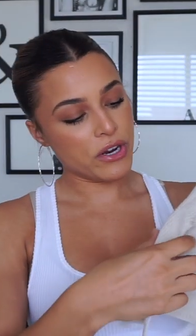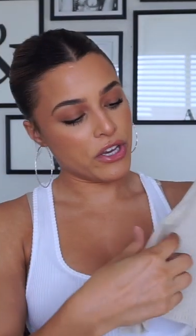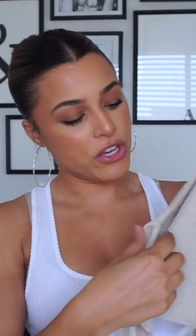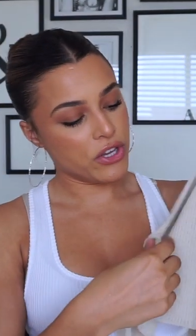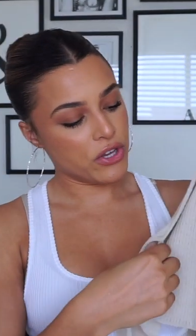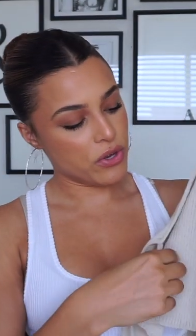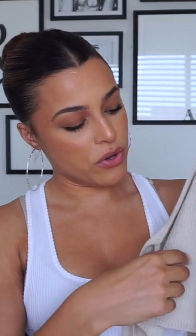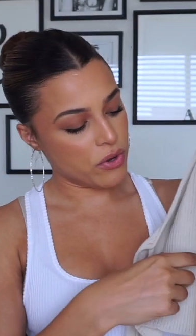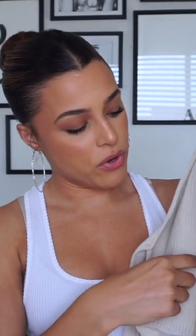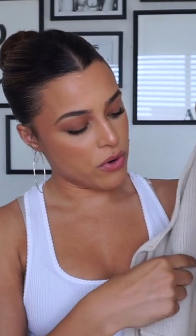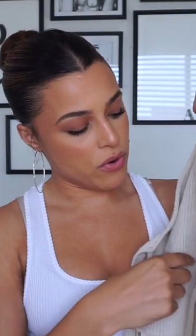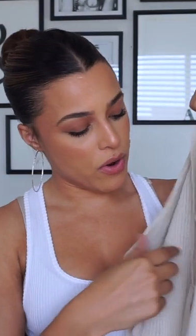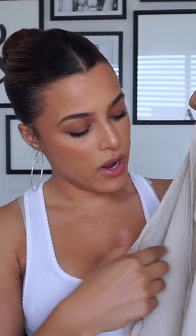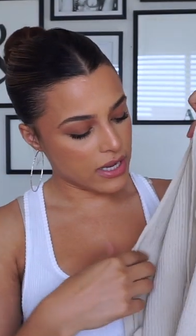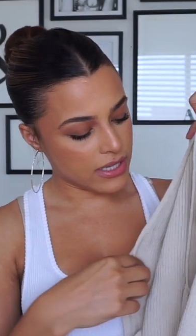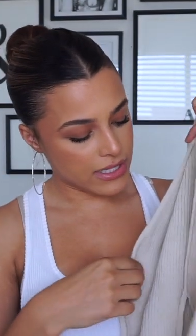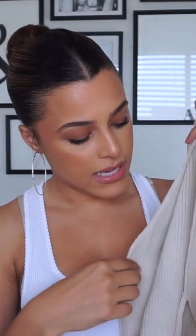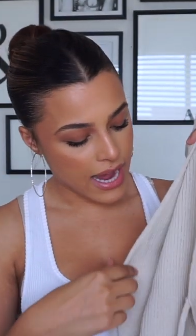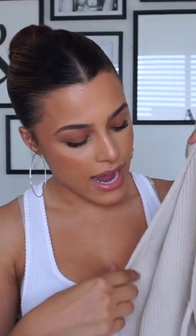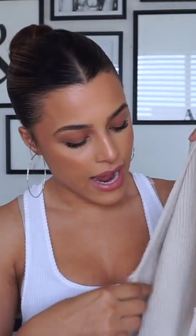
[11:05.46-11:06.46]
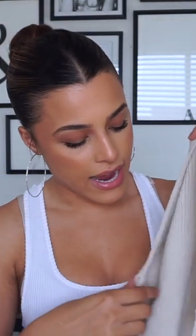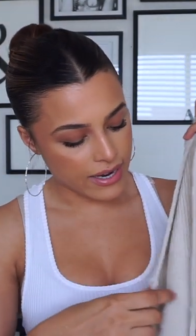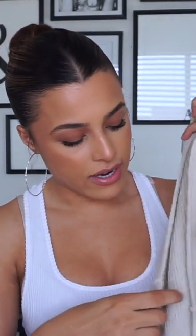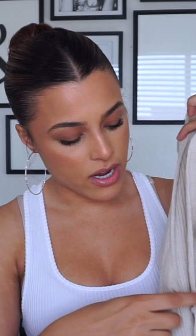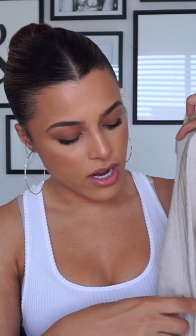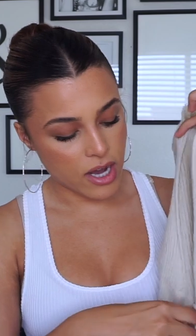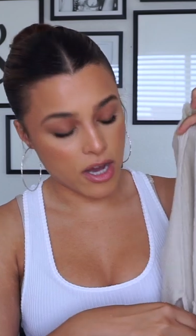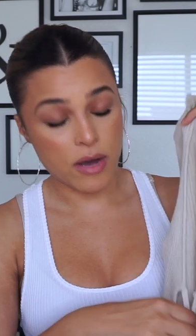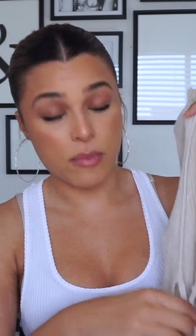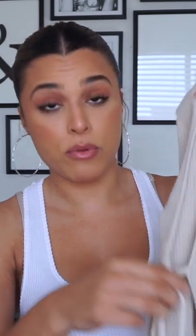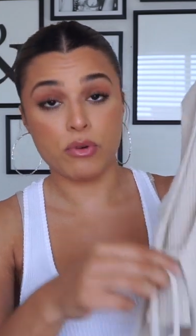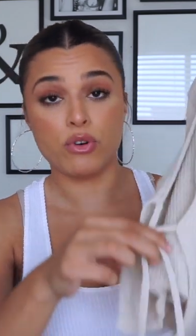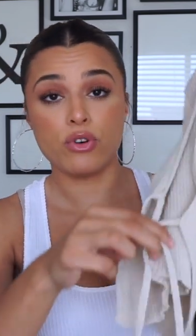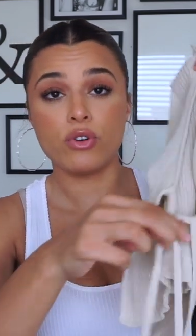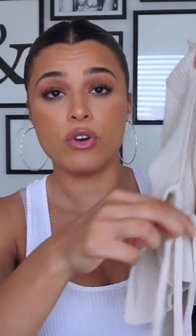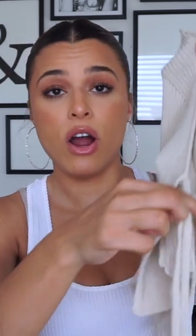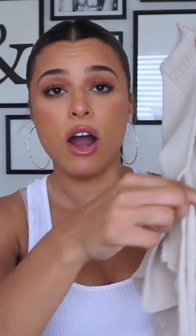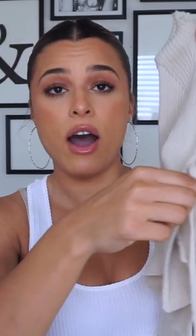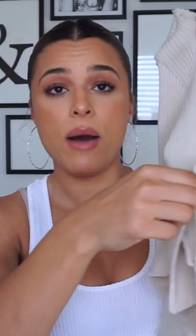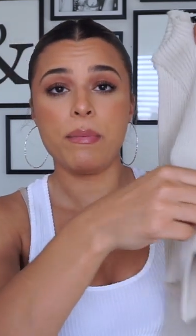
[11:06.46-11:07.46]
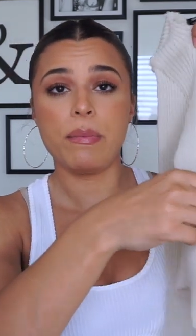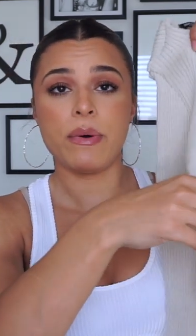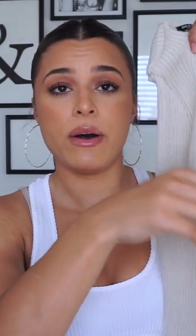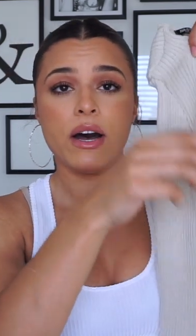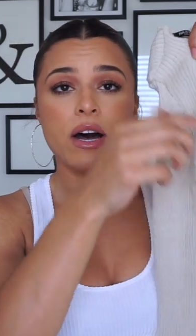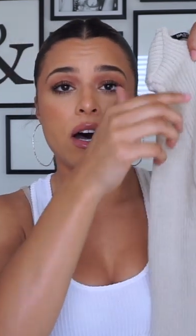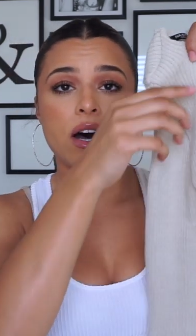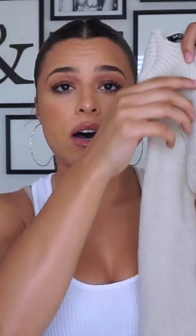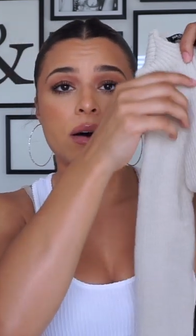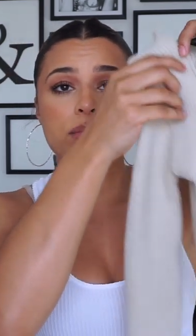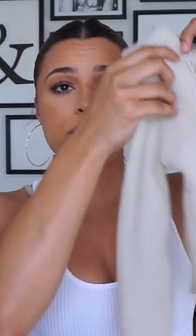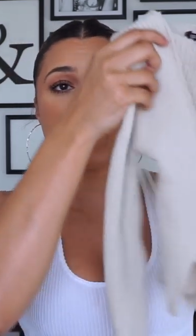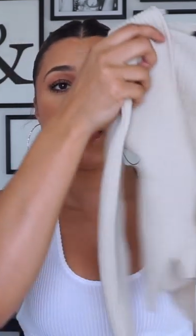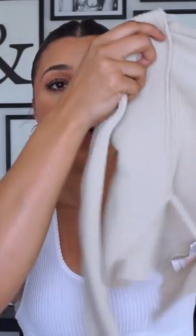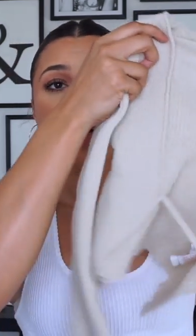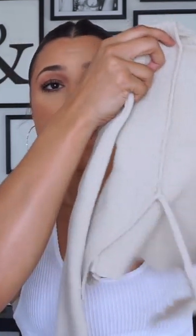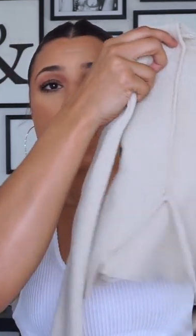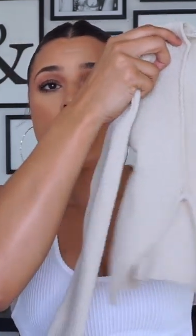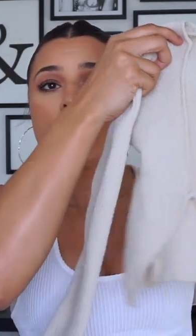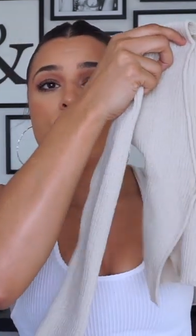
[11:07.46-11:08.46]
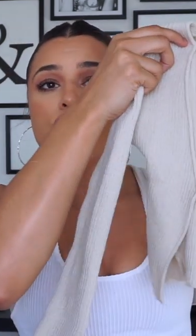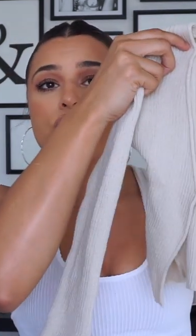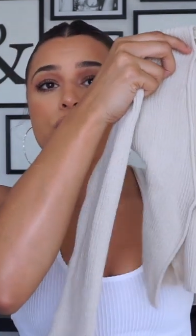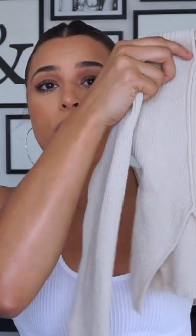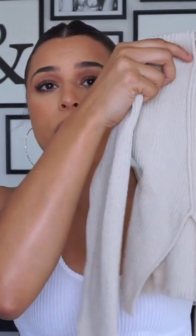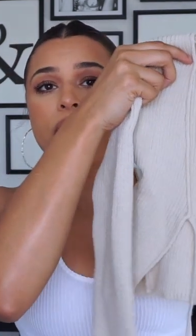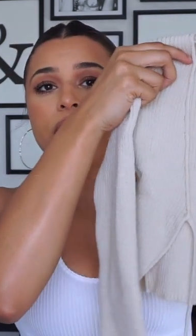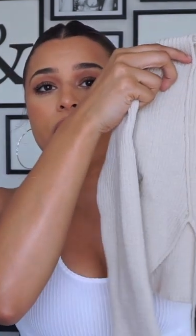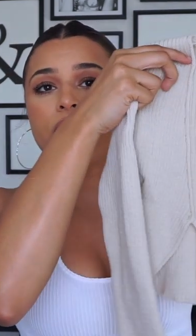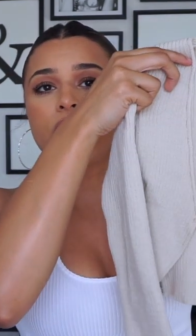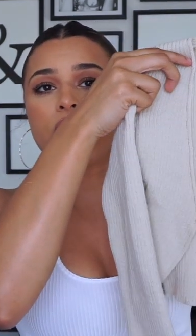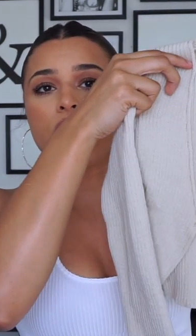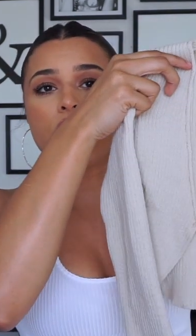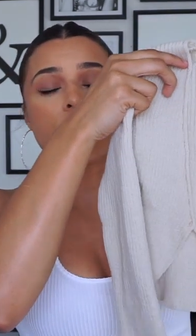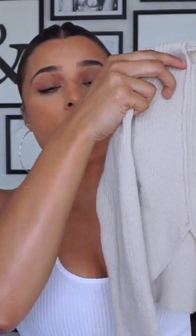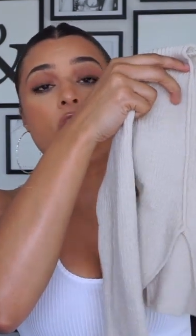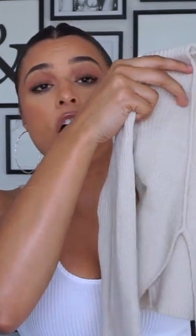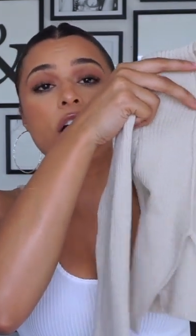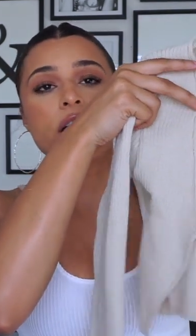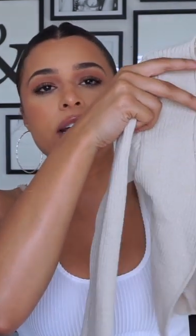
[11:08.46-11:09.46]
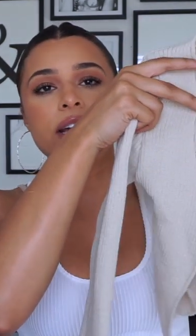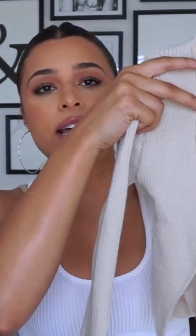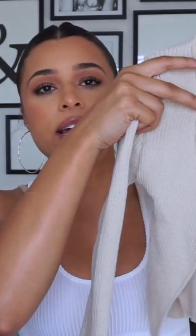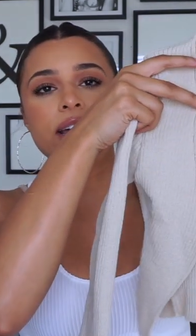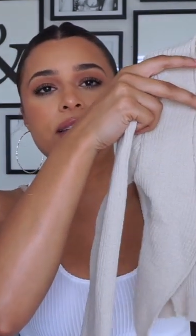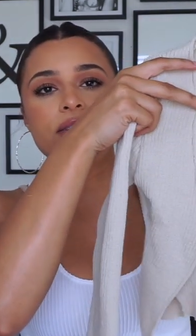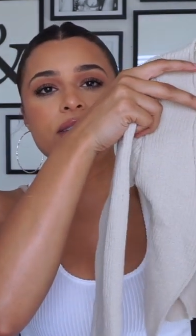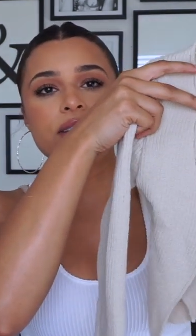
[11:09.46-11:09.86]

cute tied up crop um, sweater or cardigan.